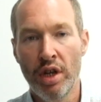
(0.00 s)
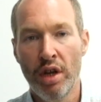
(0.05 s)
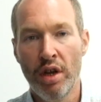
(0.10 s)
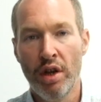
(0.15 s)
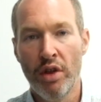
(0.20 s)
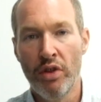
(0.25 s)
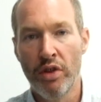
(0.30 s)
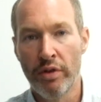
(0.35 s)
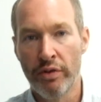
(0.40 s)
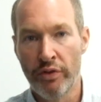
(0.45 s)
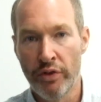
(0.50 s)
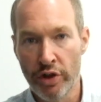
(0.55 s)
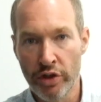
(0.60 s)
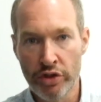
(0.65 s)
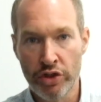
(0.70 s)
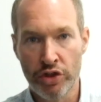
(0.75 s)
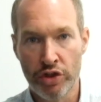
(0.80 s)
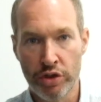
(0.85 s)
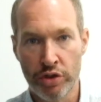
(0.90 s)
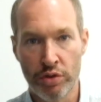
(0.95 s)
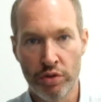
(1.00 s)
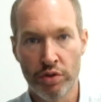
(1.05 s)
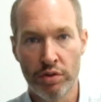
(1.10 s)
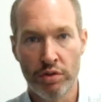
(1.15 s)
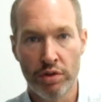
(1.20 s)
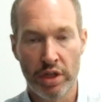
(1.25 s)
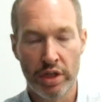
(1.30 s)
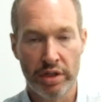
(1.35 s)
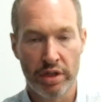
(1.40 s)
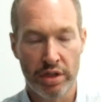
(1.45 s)
The first tool
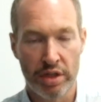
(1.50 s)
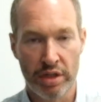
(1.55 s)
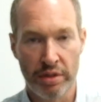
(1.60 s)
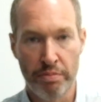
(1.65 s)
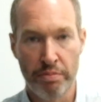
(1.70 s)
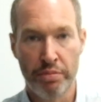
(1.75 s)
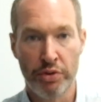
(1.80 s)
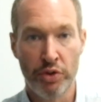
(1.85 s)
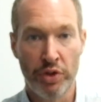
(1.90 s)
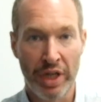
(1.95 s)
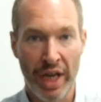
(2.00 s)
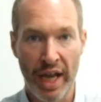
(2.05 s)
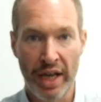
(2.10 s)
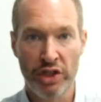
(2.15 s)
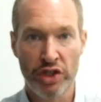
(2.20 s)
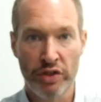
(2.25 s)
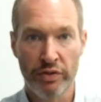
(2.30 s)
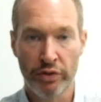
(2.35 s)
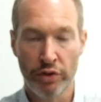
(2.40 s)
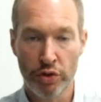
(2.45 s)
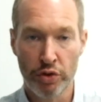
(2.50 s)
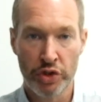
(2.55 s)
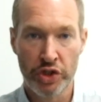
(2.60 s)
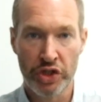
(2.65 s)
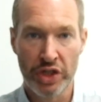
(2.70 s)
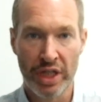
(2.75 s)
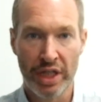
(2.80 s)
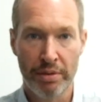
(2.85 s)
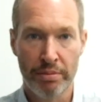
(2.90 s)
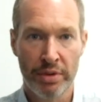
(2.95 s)
is a simple cash flow
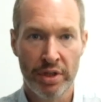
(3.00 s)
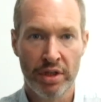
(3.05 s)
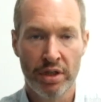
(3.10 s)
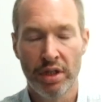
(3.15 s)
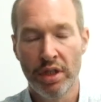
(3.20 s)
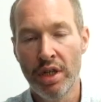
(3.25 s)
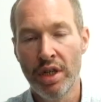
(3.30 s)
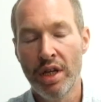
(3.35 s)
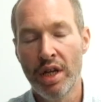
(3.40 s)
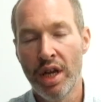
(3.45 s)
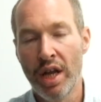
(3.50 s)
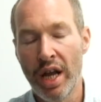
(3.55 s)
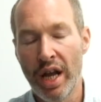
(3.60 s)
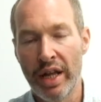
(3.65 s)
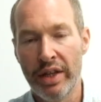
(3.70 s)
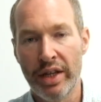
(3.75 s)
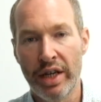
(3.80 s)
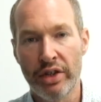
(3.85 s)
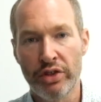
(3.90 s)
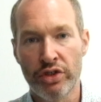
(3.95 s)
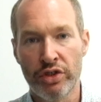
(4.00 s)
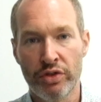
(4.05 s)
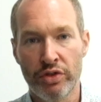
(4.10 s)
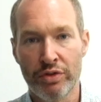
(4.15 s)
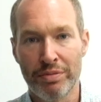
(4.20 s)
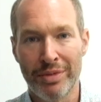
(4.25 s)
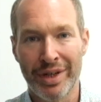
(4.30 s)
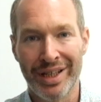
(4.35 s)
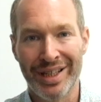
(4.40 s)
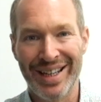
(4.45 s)
statement, and that shows
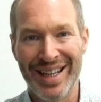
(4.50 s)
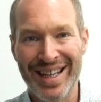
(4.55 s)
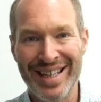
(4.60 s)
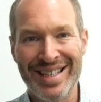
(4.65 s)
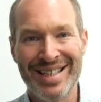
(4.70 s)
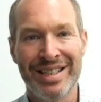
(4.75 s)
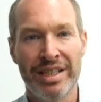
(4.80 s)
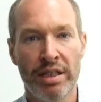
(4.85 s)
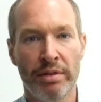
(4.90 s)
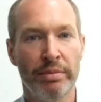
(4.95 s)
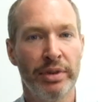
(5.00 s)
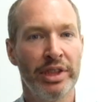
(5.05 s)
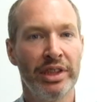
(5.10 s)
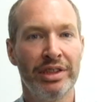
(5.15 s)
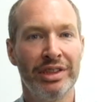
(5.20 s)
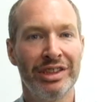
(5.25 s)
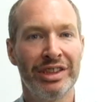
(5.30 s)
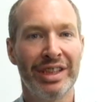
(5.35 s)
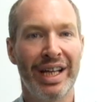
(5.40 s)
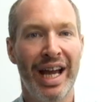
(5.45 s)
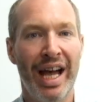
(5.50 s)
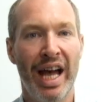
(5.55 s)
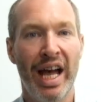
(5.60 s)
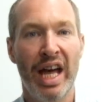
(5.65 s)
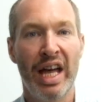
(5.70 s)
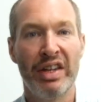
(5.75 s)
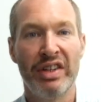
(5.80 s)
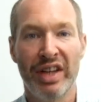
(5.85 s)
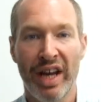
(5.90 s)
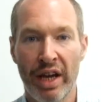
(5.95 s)
my incomings and
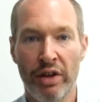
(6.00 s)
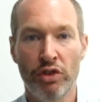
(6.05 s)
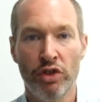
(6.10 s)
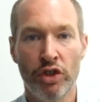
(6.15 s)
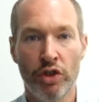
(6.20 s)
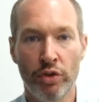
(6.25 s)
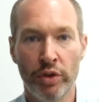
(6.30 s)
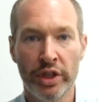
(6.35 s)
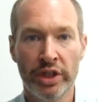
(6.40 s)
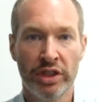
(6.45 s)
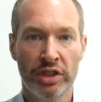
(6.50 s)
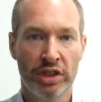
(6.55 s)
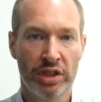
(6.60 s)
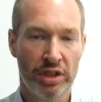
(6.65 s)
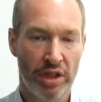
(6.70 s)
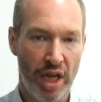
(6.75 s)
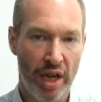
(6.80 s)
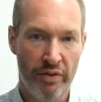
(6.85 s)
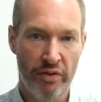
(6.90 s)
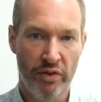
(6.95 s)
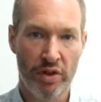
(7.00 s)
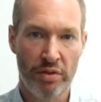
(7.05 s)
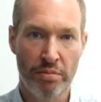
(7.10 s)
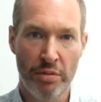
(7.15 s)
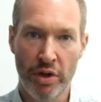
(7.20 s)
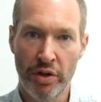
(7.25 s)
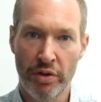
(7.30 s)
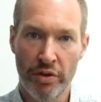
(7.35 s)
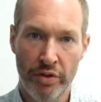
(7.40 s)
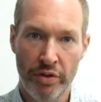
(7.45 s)
outgoings every
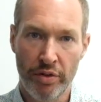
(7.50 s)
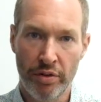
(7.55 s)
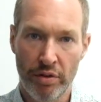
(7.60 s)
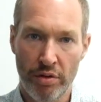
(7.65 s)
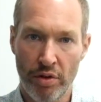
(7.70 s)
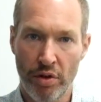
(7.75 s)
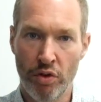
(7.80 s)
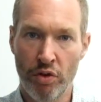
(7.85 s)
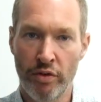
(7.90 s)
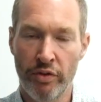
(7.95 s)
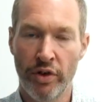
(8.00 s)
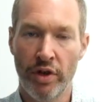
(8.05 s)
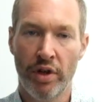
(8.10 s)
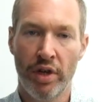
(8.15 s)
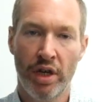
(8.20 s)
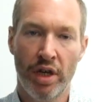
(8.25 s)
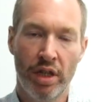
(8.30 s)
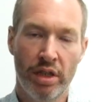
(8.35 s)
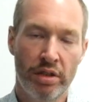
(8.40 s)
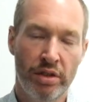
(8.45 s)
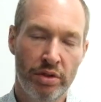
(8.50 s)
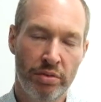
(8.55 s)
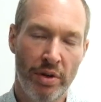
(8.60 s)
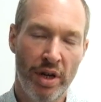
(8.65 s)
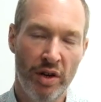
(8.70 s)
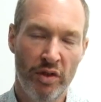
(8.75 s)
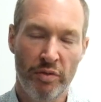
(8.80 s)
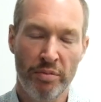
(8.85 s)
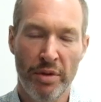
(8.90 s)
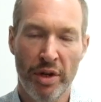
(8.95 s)
month over a
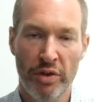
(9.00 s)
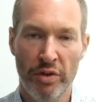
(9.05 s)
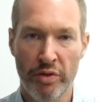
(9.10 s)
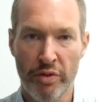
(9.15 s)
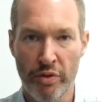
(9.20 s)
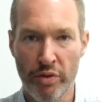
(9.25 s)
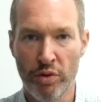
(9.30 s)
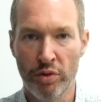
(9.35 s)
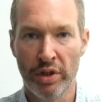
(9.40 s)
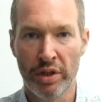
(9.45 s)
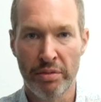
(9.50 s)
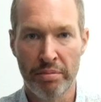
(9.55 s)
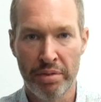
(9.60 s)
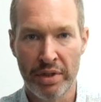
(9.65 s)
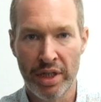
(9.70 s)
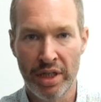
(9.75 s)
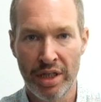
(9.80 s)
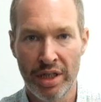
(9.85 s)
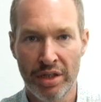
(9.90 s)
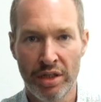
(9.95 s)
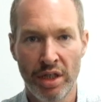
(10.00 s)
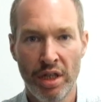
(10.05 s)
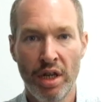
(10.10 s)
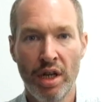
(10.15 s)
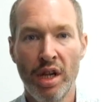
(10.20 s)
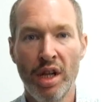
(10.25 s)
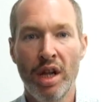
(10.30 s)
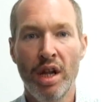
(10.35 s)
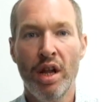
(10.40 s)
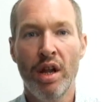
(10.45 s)
12-month rolling period.
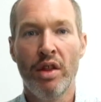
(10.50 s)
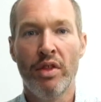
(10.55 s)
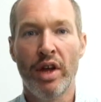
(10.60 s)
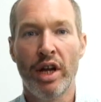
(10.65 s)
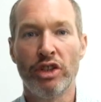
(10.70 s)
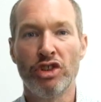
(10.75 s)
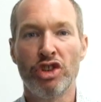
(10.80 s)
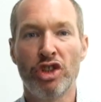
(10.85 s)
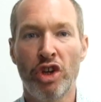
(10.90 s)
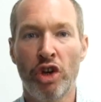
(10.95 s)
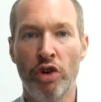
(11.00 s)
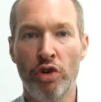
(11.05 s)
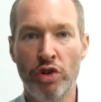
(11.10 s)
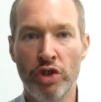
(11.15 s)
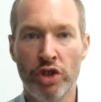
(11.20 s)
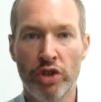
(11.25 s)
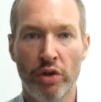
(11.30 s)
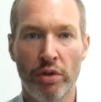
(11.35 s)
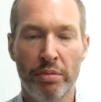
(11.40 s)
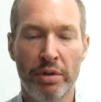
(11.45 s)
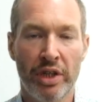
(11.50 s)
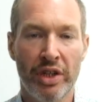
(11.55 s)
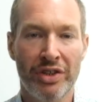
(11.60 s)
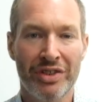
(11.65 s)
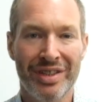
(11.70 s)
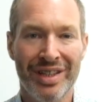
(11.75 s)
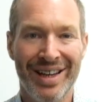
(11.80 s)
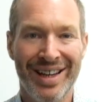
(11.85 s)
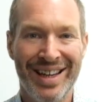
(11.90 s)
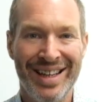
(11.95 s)
That's crucial because
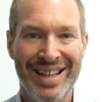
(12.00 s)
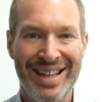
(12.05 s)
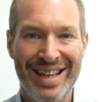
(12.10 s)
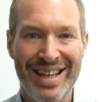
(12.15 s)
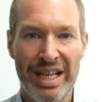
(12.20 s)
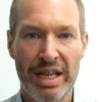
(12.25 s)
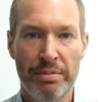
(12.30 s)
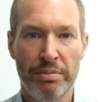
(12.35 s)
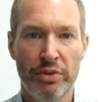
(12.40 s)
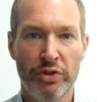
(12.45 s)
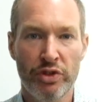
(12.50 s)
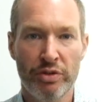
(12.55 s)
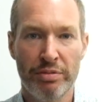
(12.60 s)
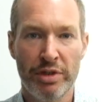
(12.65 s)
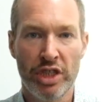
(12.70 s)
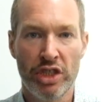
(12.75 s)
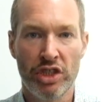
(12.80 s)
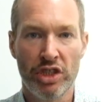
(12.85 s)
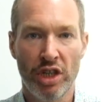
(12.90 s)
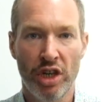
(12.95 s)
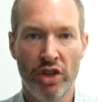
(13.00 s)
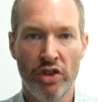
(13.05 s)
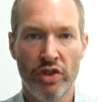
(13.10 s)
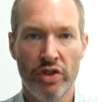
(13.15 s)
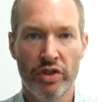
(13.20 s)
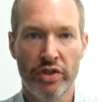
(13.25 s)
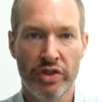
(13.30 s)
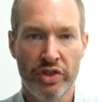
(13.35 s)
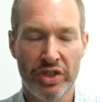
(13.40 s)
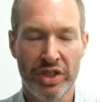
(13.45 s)
that enables me to
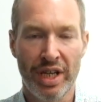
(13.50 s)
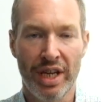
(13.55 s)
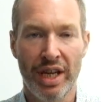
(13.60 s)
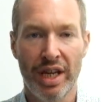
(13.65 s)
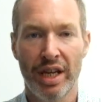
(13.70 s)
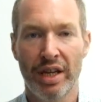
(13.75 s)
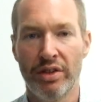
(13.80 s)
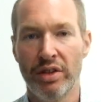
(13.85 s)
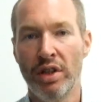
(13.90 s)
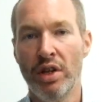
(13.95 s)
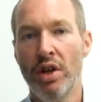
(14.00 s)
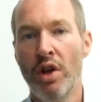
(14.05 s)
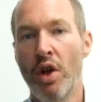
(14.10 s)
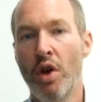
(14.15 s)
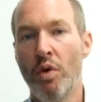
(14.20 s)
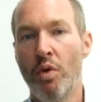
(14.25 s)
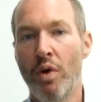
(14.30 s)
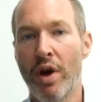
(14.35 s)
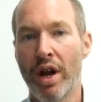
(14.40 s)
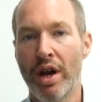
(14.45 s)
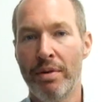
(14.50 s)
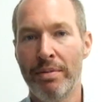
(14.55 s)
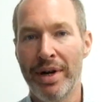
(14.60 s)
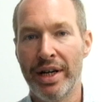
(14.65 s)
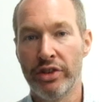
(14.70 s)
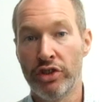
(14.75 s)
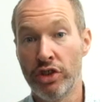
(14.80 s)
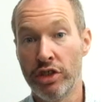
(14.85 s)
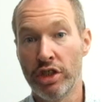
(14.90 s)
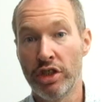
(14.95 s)
understand when I'm
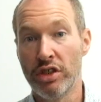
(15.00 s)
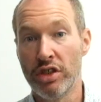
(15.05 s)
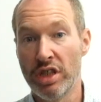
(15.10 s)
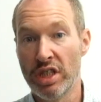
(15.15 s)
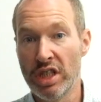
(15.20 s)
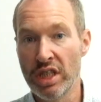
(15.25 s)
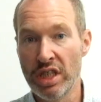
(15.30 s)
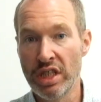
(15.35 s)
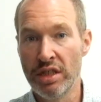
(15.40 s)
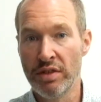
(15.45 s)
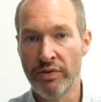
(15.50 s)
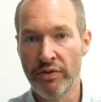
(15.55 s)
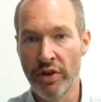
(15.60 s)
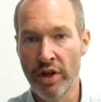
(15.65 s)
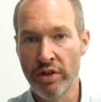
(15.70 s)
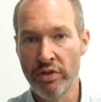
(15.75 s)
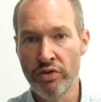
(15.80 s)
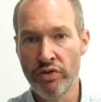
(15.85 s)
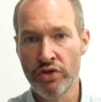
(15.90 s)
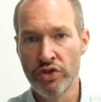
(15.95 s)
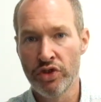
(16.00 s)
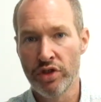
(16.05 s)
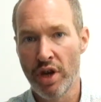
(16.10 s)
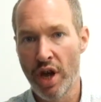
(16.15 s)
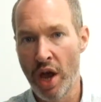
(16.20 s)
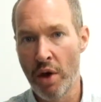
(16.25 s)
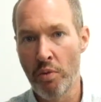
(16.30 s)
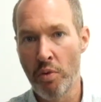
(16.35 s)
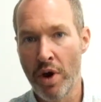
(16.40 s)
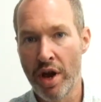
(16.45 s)
actually going to need funds and
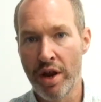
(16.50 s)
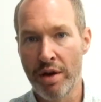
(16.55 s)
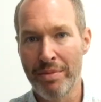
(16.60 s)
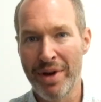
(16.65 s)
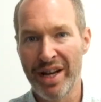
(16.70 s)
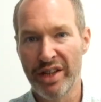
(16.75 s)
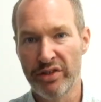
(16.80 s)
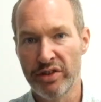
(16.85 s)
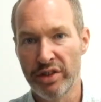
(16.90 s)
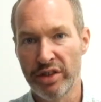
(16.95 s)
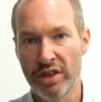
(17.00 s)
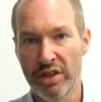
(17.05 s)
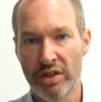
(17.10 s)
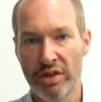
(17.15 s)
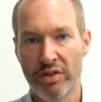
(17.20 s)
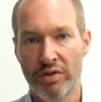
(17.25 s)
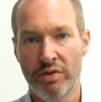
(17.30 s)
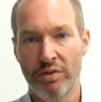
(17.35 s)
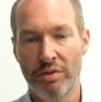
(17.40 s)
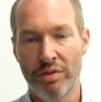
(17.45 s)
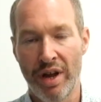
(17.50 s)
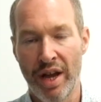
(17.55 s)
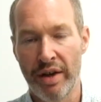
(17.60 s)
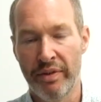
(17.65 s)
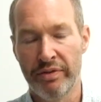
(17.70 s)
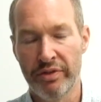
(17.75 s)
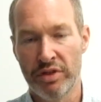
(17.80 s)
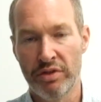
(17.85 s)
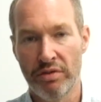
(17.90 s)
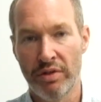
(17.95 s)
when I'm actually going to have
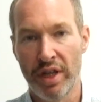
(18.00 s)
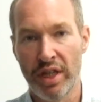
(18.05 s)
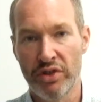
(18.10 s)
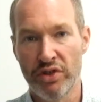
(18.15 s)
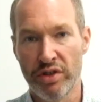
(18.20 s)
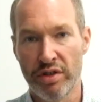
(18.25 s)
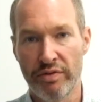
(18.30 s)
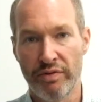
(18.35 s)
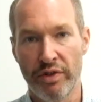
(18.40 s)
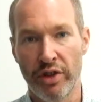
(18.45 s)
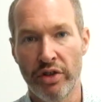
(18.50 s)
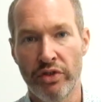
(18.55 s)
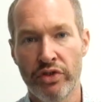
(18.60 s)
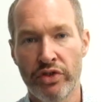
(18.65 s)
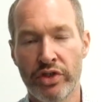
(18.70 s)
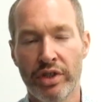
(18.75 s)
to raise funds.